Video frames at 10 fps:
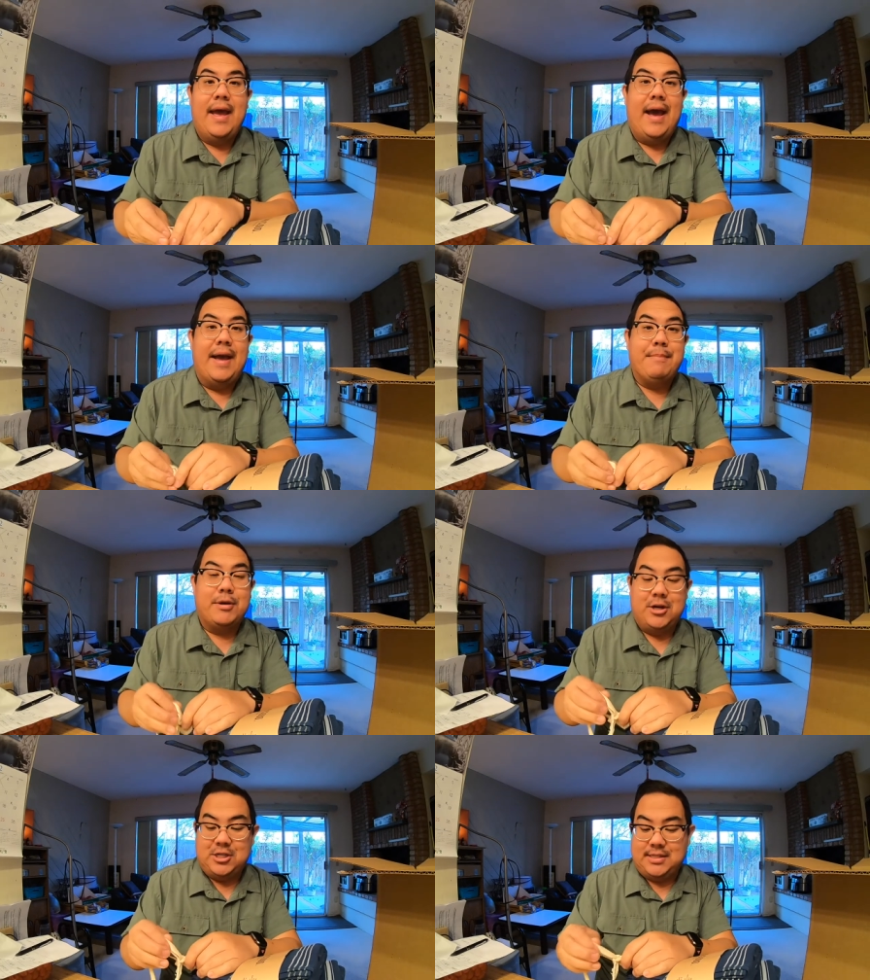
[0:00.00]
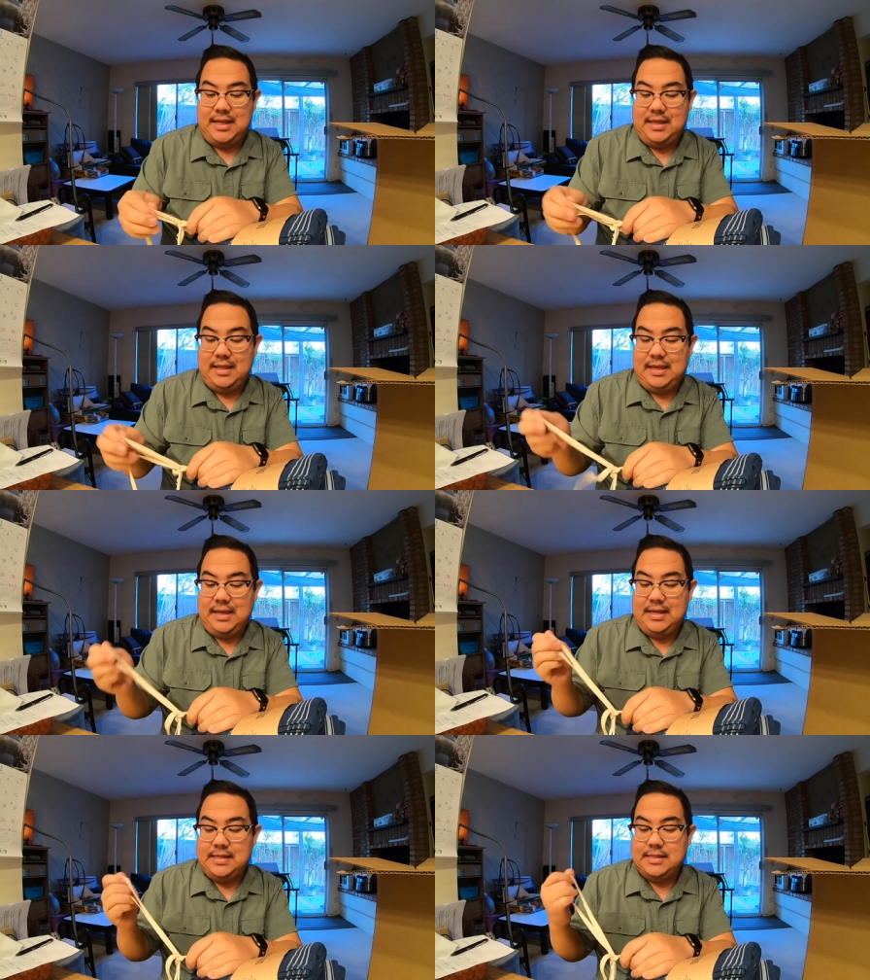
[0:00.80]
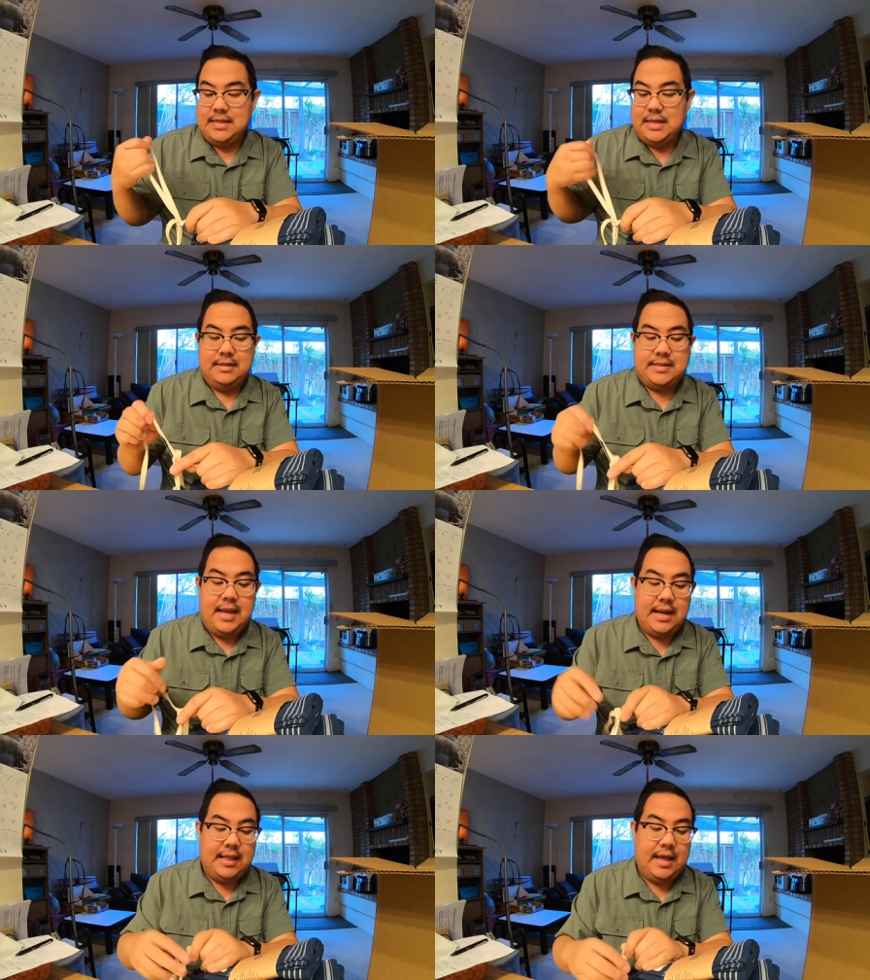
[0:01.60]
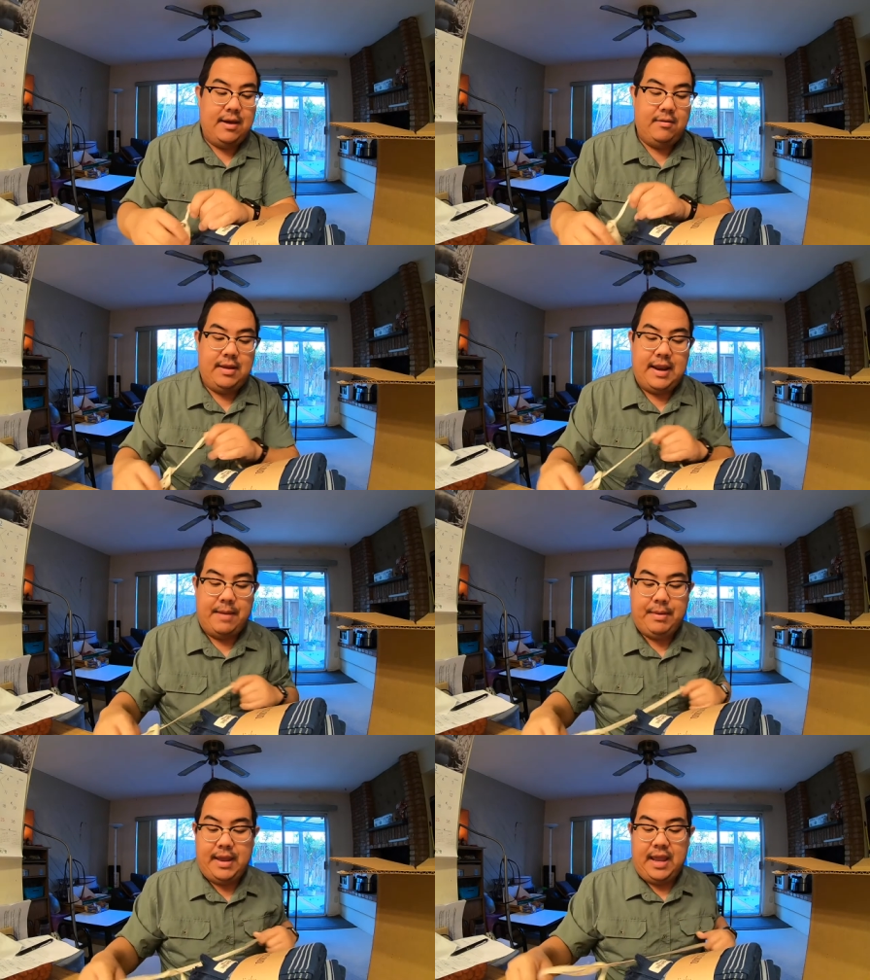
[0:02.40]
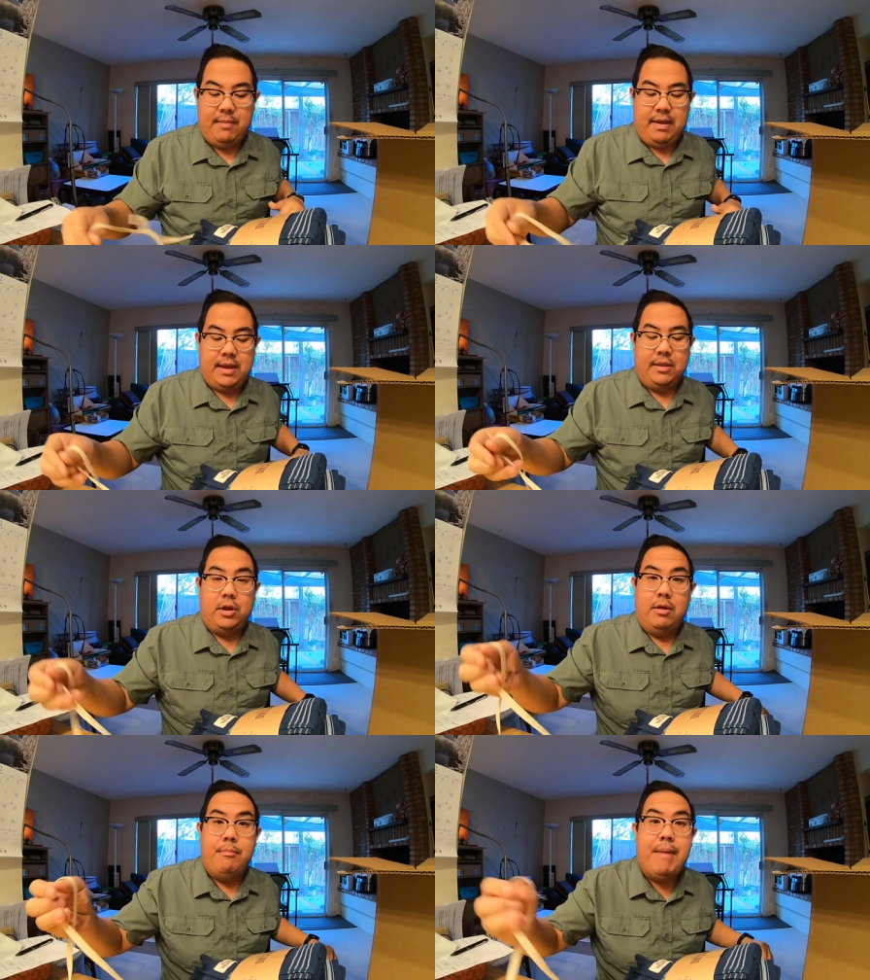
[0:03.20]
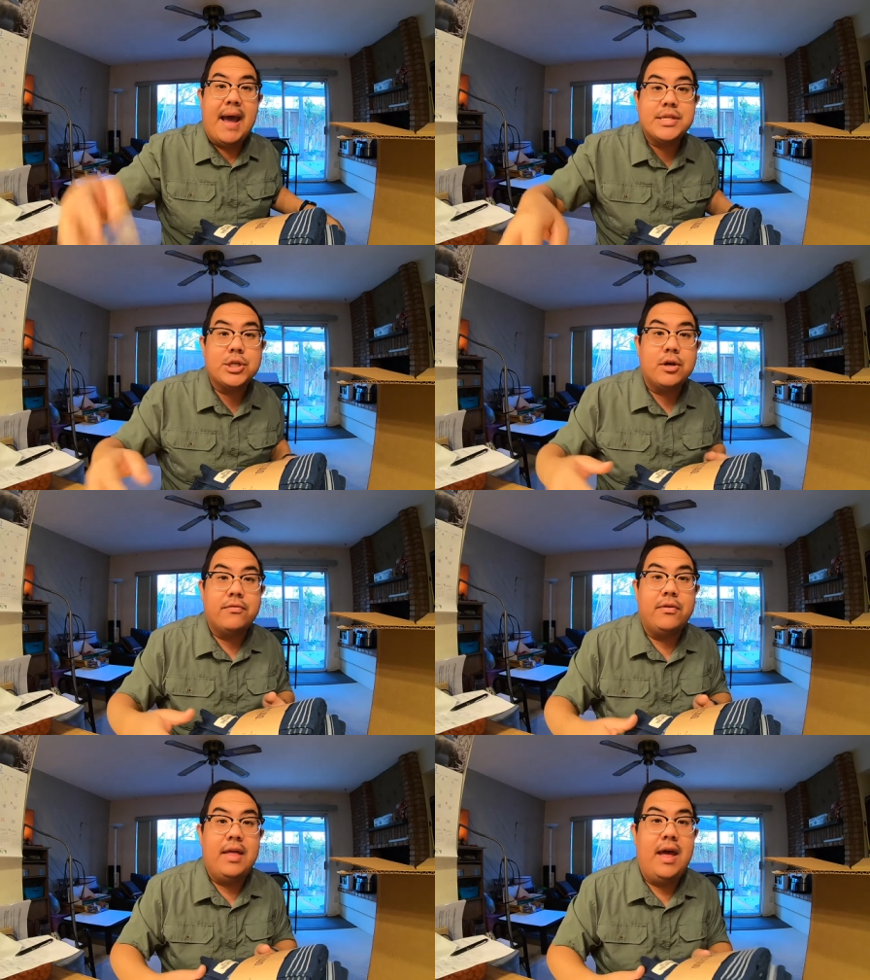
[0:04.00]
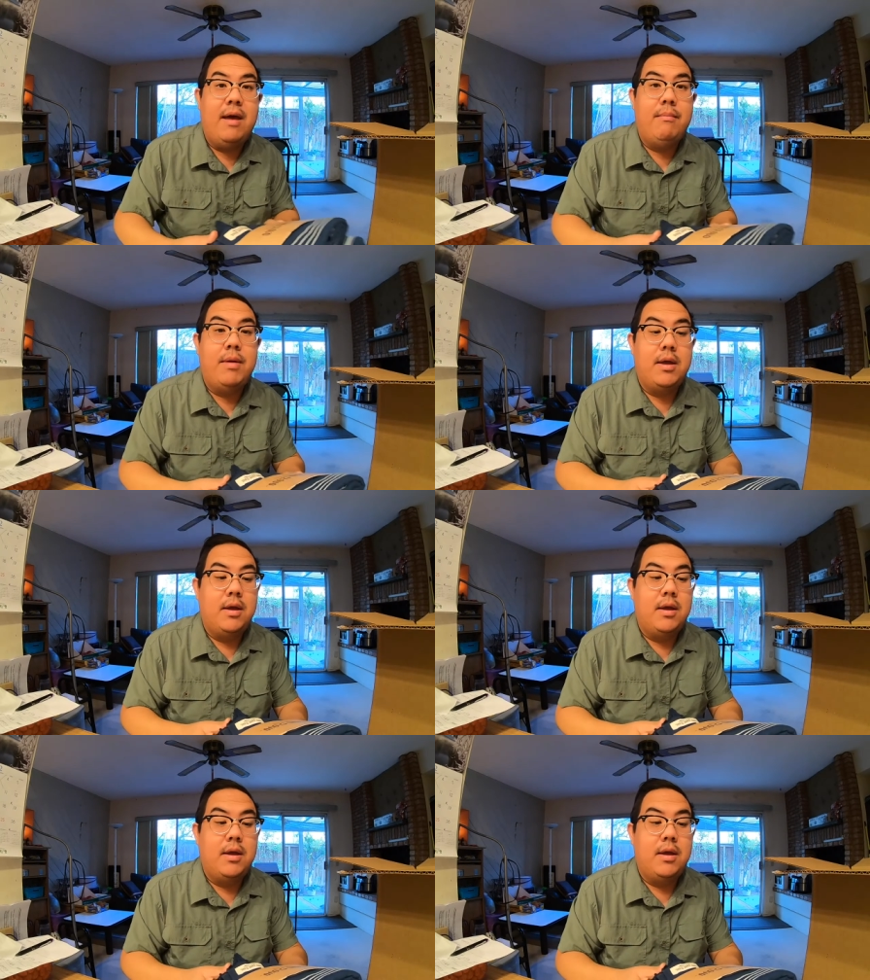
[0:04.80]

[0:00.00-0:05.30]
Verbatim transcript: I'm purchasing these SandCloud and I became like a little ambassador for them.